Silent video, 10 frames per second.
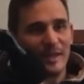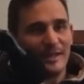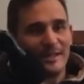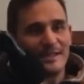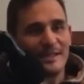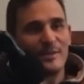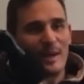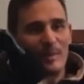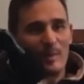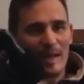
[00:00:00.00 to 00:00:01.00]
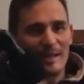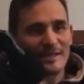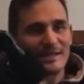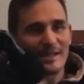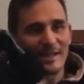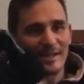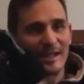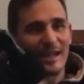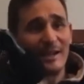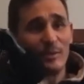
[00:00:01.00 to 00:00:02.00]
seat of my pants kind of
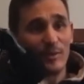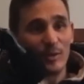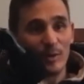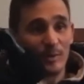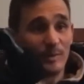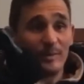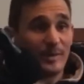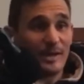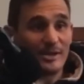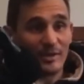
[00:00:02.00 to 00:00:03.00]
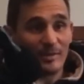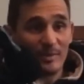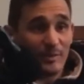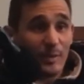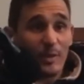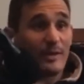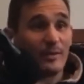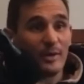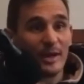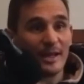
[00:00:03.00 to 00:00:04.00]
guy for
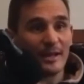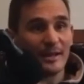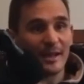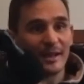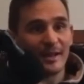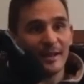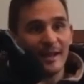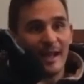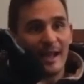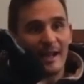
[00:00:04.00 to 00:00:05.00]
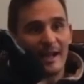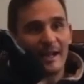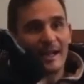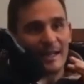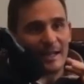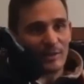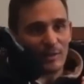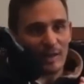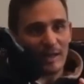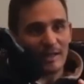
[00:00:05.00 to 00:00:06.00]
forever, really, and I kind of get the
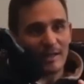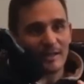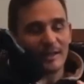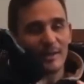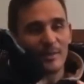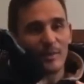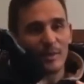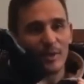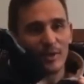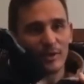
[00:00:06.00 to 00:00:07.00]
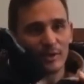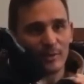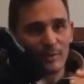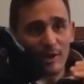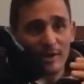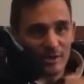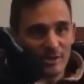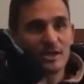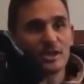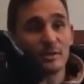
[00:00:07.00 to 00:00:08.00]
feeling that although you're very
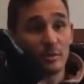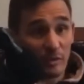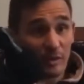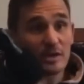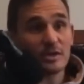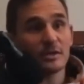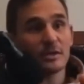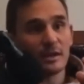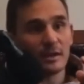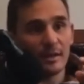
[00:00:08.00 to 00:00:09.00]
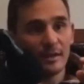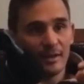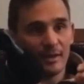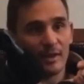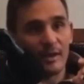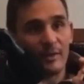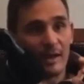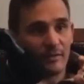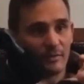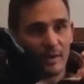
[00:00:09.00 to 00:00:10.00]
structured and professional, and
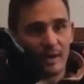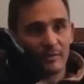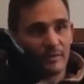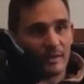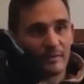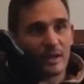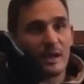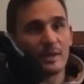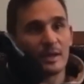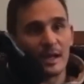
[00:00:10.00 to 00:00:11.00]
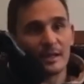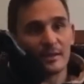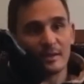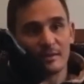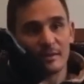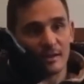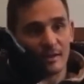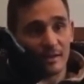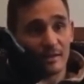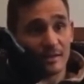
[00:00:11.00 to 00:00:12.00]
I've climbed and hiked
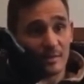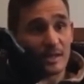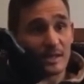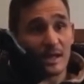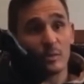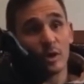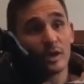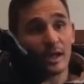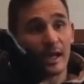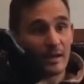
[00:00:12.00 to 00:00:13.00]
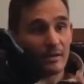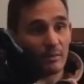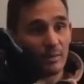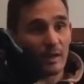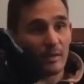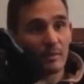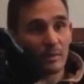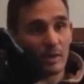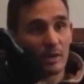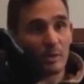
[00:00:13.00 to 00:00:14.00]
and spent time working and
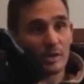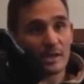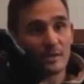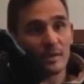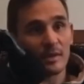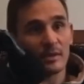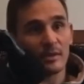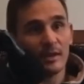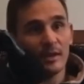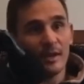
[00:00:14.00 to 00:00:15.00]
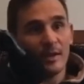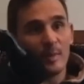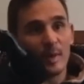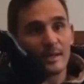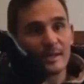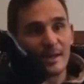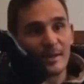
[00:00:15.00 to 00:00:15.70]
personally with you, but